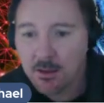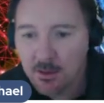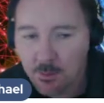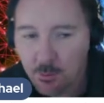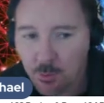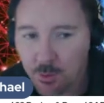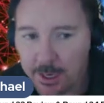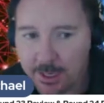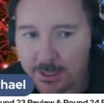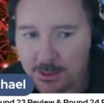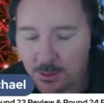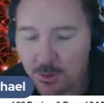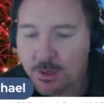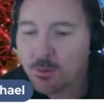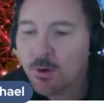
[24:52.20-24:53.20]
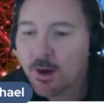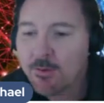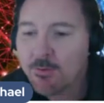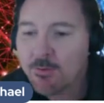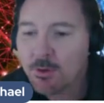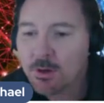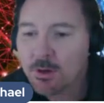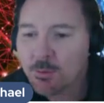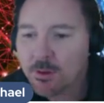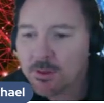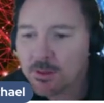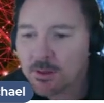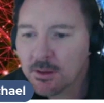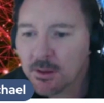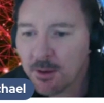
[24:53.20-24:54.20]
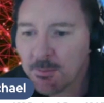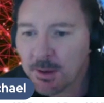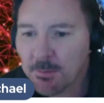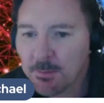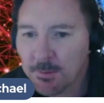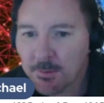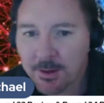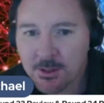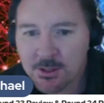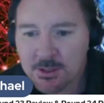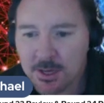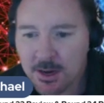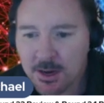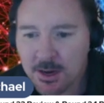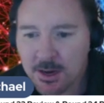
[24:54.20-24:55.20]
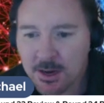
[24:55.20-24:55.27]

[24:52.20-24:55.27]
we'll get into it. We'll have a look at what the upcoming matches are.